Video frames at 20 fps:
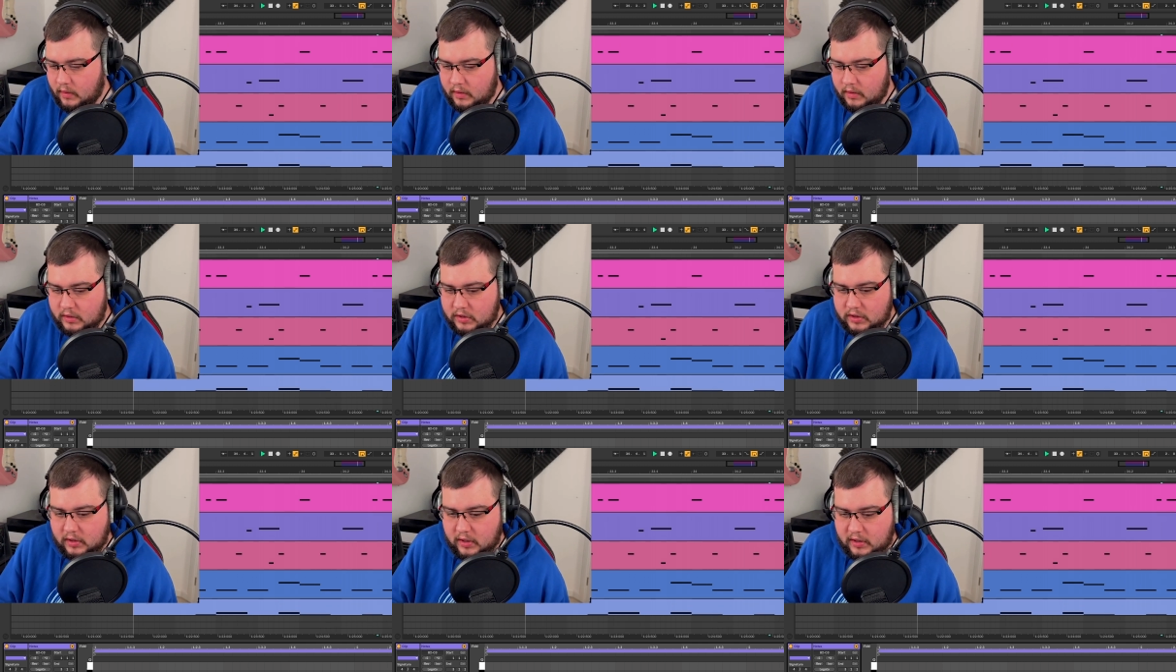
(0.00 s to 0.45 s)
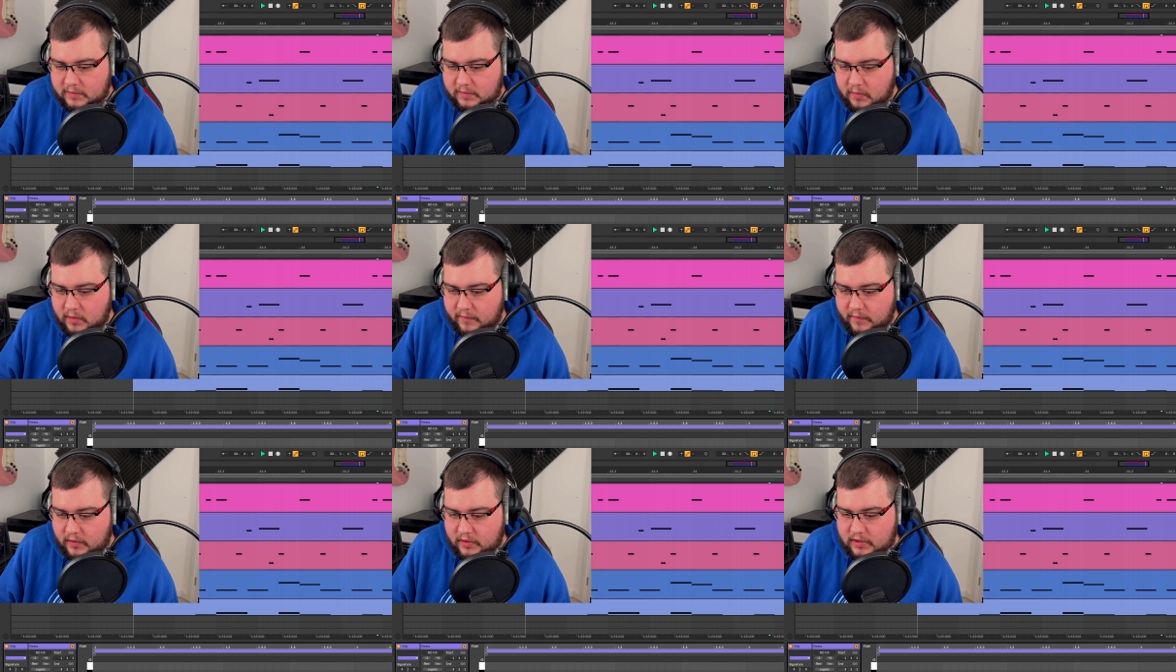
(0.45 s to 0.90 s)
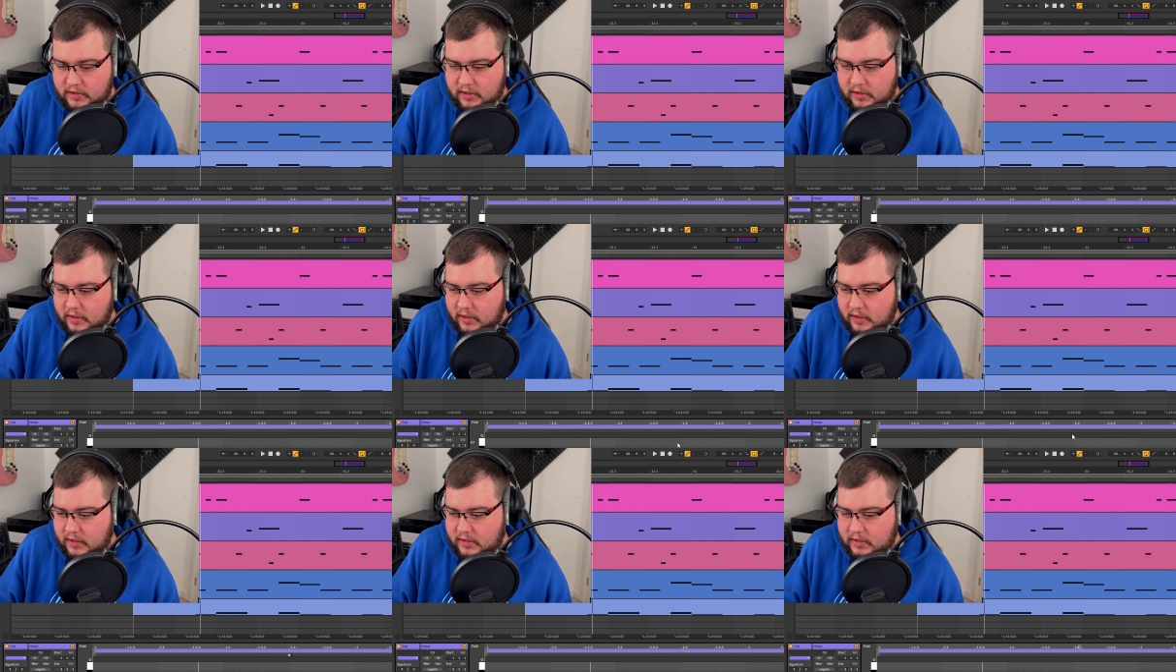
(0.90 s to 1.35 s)
So let's move on to
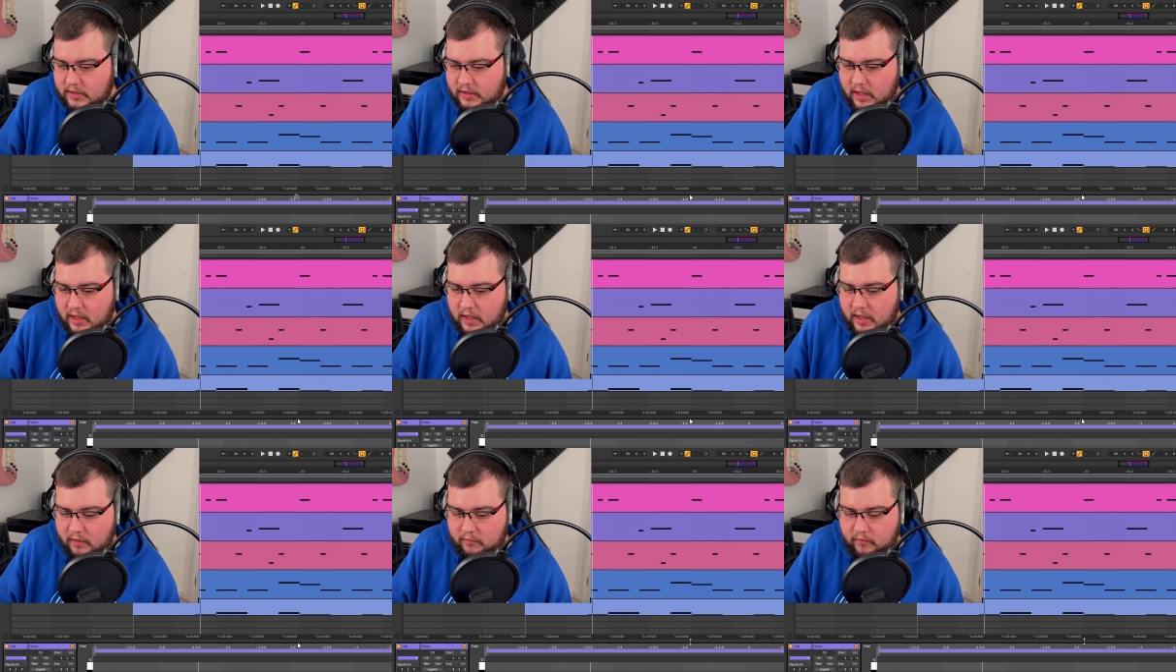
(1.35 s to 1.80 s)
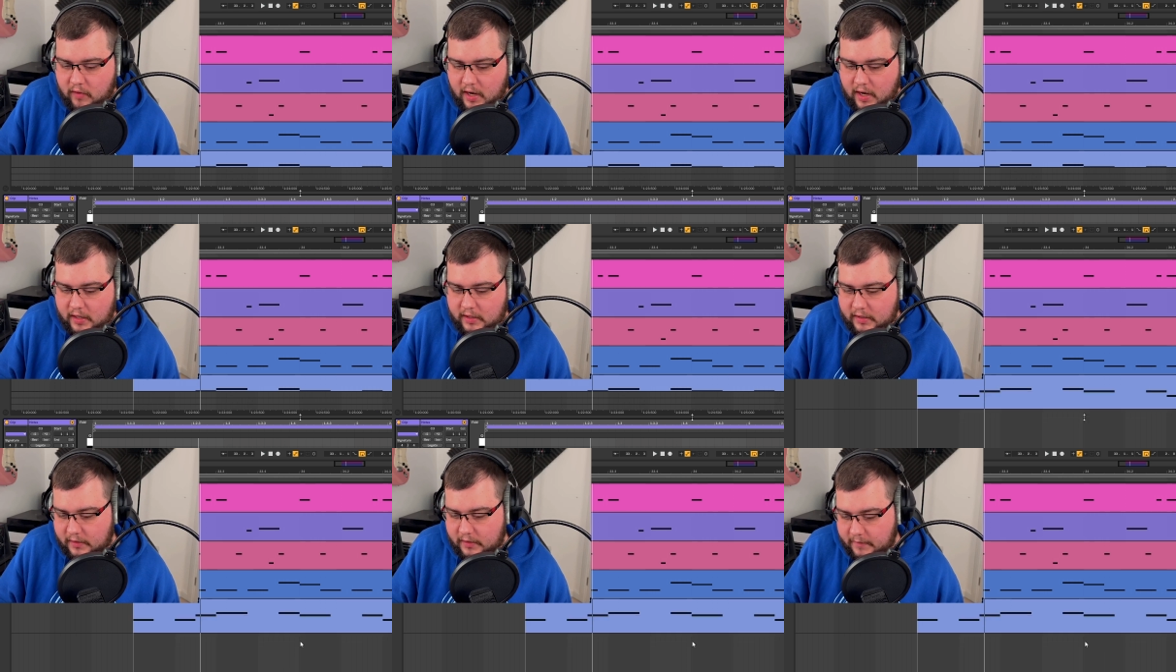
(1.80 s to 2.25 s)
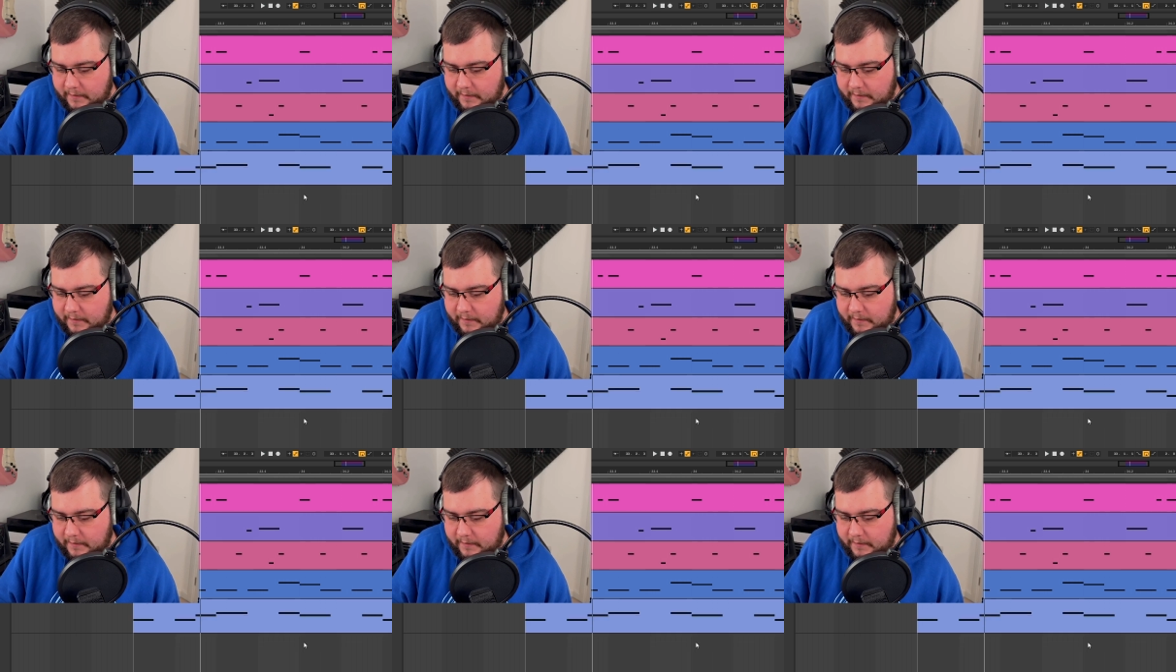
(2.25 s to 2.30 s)
this ride.